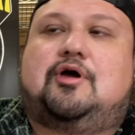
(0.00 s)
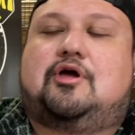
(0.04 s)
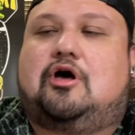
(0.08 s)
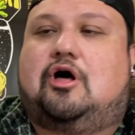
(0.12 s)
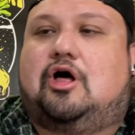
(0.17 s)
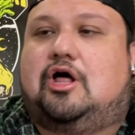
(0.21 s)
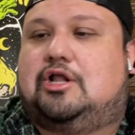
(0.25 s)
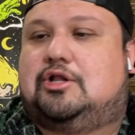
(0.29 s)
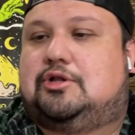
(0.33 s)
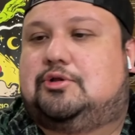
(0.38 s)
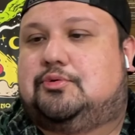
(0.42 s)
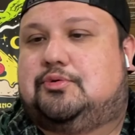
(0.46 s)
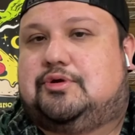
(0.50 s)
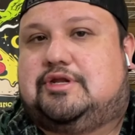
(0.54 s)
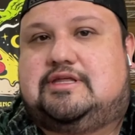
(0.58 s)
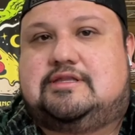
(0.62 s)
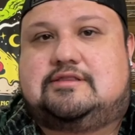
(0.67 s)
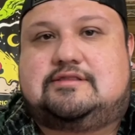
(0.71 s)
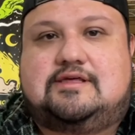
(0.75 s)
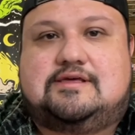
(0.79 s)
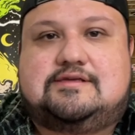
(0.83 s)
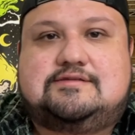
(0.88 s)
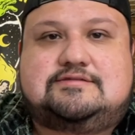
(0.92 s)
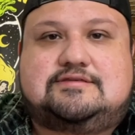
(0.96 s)
it
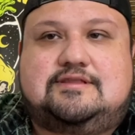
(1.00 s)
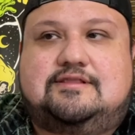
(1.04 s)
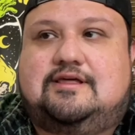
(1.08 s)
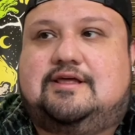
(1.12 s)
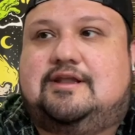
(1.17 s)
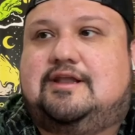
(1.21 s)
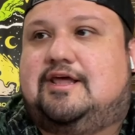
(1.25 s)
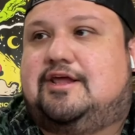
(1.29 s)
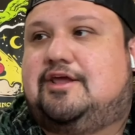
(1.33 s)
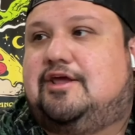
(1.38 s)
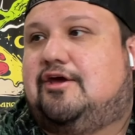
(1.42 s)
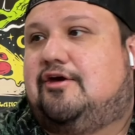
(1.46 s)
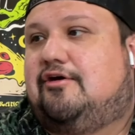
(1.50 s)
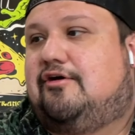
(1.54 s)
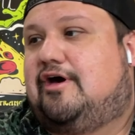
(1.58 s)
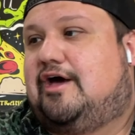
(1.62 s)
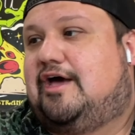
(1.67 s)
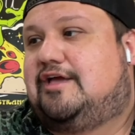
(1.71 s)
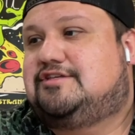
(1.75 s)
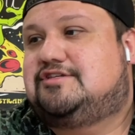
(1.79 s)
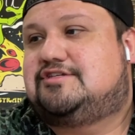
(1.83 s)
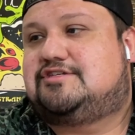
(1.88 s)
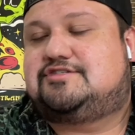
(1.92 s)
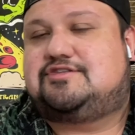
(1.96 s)
Lunitas. And
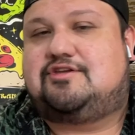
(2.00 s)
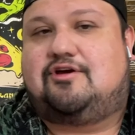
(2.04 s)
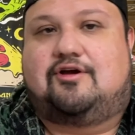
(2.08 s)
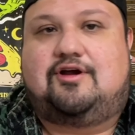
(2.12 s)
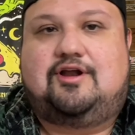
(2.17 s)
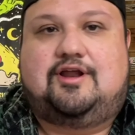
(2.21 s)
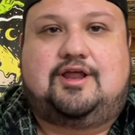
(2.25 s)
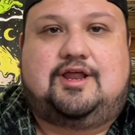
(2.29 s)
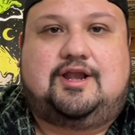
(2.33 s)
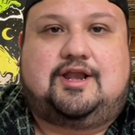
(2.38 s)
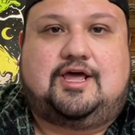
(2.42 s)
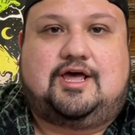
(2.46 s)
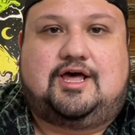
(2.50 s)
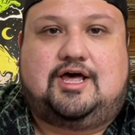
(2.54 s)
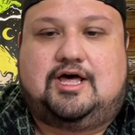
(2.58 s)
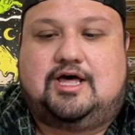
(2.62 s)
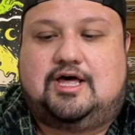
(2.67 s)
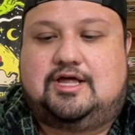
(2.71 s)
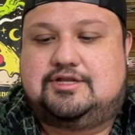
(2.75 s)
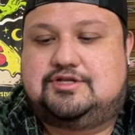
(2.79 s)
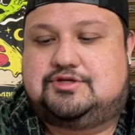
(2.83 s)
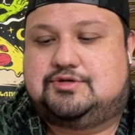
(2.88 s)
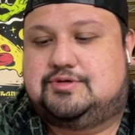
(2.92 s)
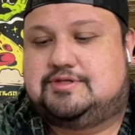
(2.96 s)
then I just
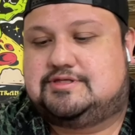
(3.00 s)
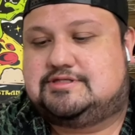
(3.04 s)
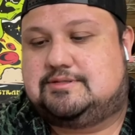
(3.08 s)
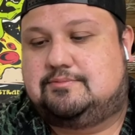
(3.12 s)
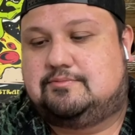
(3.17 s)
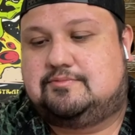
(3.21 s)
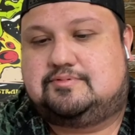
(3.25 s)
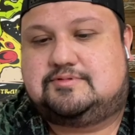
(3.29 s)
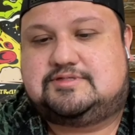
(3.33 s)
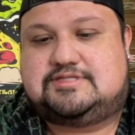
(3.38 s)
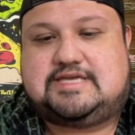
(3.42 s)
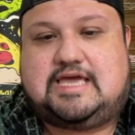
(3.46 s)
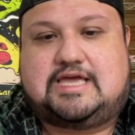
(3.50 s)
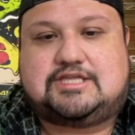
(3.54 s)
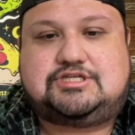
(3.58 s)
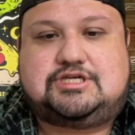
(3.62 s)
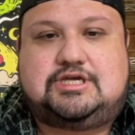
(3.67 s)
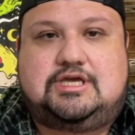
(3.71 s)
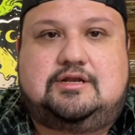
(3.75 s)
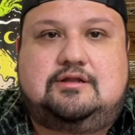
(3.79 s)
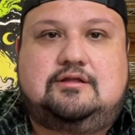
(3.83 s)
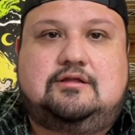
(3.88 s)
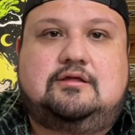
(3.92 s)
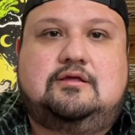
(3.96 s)
started doing
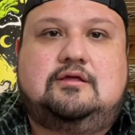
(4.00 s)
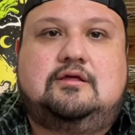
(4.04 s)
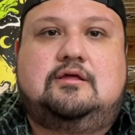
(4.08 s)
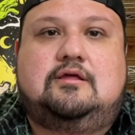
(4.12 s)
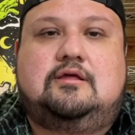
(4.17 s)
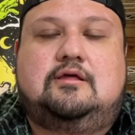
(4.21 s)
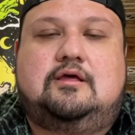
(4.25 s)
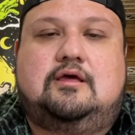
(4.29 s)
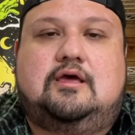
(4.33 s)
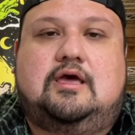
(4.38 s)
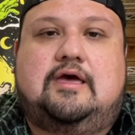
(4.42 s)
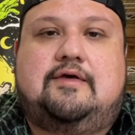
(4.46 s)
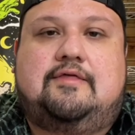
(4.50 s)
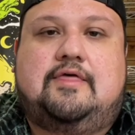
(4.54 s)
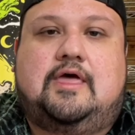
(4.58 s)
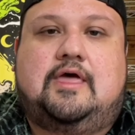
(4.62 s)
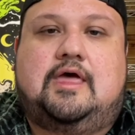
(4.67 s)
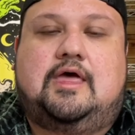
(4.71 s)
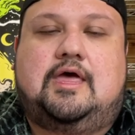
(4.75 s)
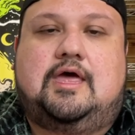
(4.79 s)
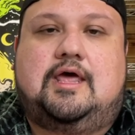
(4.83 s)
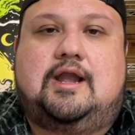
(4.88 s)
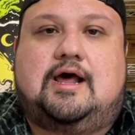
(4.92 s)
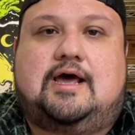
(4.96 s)
some sketching,
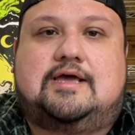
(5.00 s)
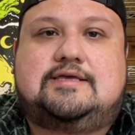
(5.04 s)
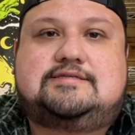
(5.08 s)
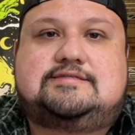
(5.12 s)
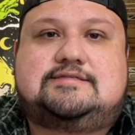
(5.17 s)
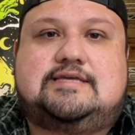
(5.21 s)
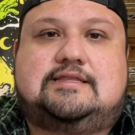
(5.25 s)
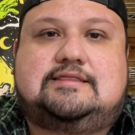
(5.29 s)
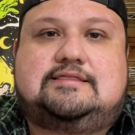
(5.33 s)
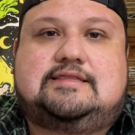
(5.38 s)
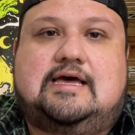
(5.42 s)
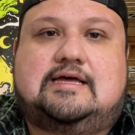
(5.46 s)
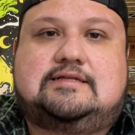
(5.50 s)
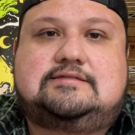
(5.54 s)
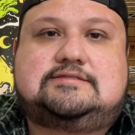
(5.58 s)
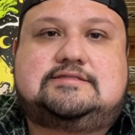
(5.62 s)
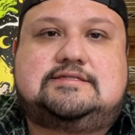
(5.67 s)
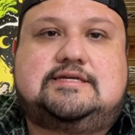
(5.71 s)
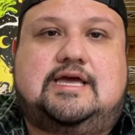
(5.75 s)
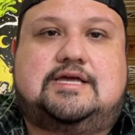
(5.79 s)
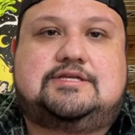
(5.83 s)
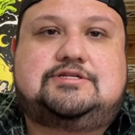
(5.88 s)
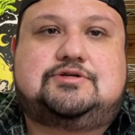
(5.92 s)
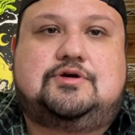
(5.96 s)
and then I
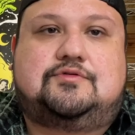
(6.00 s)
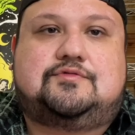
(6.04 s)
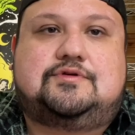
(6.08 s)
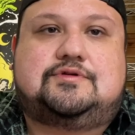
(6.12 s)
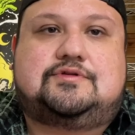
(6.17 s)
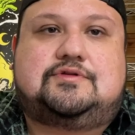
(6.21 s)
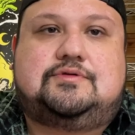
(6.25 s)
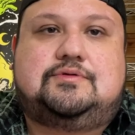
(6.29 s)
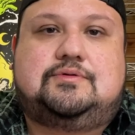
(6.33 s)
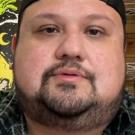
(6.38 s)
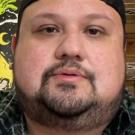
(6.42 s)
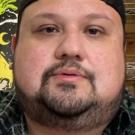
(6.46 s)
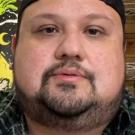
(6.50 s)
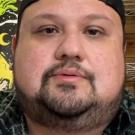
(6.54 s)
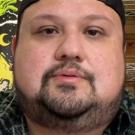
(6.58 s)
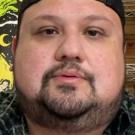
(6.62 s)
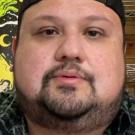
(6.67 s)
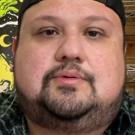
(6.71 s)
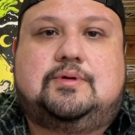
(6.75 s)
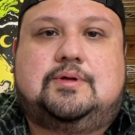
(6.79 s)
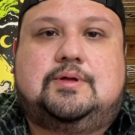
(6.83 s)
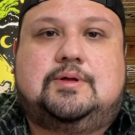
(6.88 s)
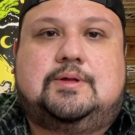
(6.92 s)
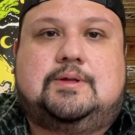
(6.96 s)
sent that sketch over
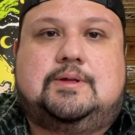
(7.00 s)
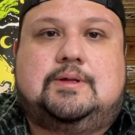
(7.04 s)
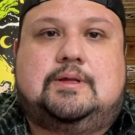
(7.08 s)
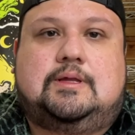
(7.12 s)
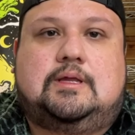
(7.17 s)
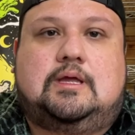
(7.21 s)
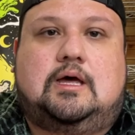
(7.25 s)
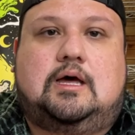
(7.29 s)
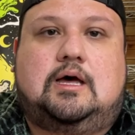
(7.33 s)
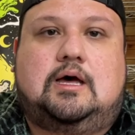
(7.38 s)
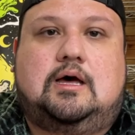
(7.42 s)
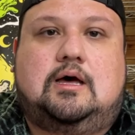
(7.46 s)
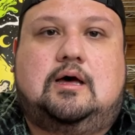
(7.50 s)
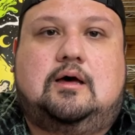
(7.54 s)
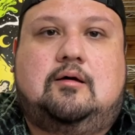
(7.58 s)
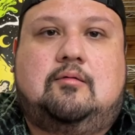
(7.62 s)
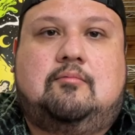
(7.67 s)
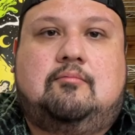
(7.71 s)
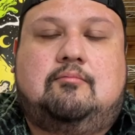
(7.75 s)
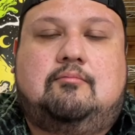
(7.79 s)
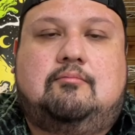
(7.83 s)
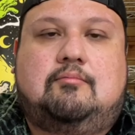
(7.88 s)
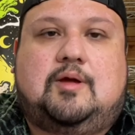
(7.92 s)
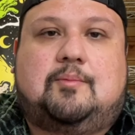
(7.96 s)
to
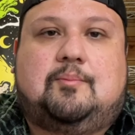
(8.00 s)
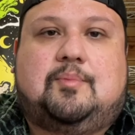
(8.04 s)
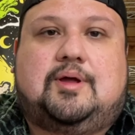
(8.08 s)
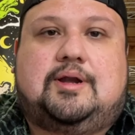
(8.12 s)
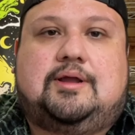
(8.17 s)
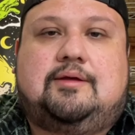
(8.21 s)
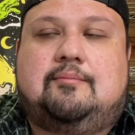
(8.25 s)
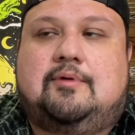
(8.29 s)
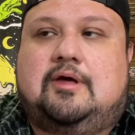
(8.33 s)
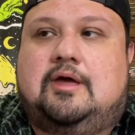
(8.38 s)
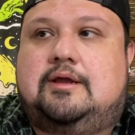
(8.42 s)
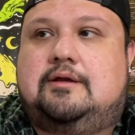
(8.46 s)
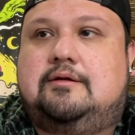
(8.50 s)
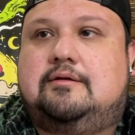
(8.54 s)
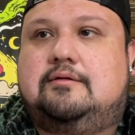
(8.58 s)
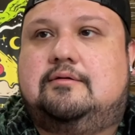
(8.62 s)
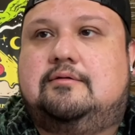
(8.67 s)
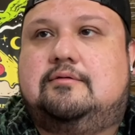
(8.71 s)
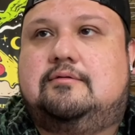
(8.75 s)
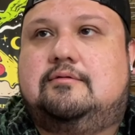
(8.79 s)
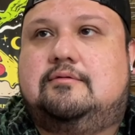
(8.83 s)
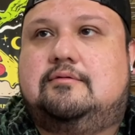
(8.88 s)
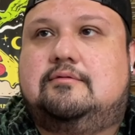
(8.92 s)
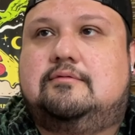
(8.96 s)
my
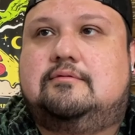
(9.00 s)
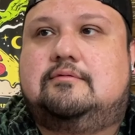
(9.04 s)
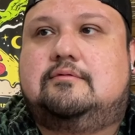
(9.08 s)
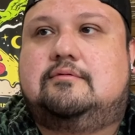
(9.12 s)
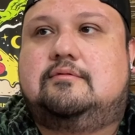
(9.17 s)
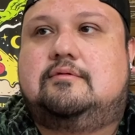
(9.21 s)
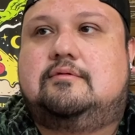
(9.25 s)
buddy of mine.